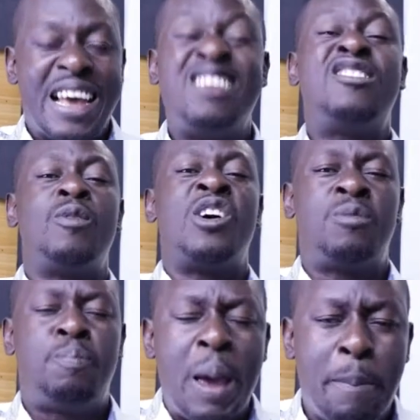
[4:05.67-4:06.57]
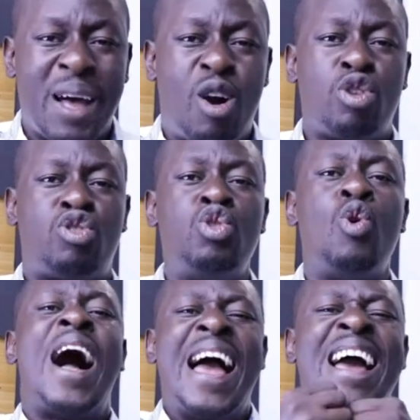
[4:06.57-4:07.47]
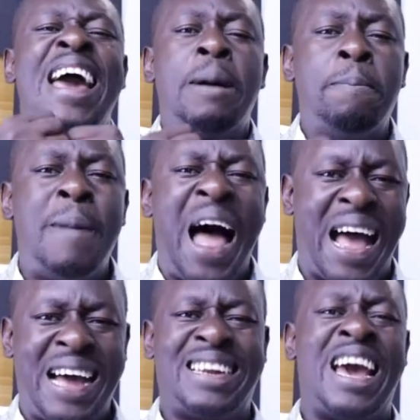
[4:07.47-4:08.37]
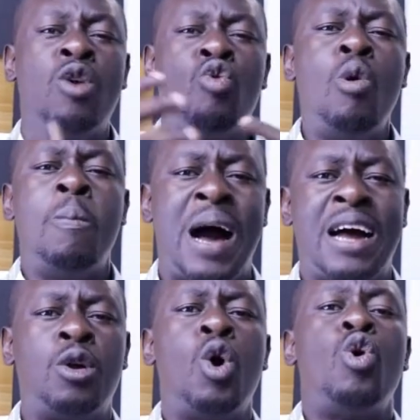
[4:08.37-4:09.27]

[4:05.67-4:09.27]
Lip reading: it must be because you are a man, a woman